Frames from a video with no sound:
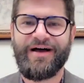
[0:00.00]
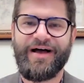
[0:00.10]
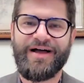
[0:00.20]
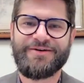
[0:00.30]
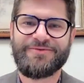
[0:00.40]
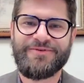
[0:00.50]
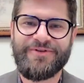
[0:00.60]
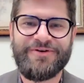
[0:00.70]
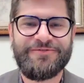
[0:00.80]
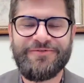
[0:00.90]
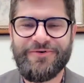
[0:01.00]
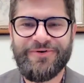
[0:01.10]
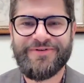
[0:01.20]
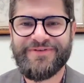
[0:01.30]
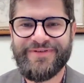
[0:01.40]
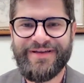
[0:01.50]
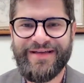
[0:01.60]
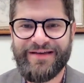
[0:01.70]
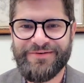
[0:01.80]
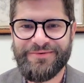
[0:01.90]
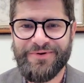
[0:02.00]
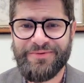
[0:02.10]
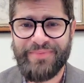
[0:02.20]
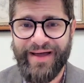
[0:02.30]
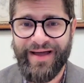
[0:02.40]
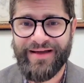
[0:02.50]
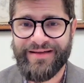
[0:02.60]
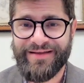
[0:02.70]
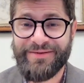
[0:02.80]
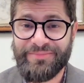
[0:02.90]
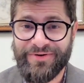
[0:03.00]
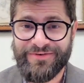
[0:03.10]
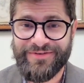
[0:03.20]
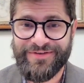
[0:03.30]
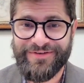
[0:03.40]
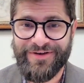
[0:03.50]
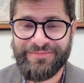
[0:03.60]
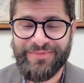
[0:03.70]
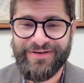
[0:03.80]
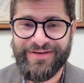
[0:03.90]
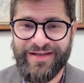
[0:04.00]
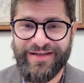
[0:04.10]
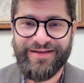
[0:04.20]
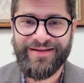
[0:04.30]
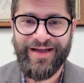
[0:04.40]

I will look forward to seeing everyone back in person on Monday